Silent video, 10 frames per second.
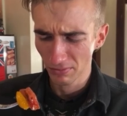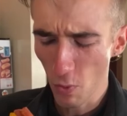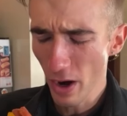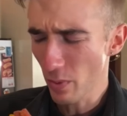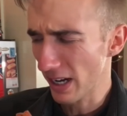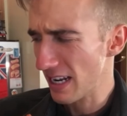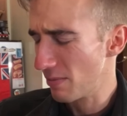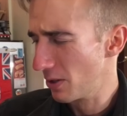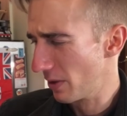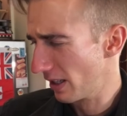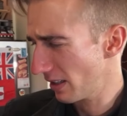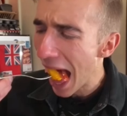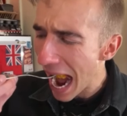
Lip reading: Why do I keep doing this?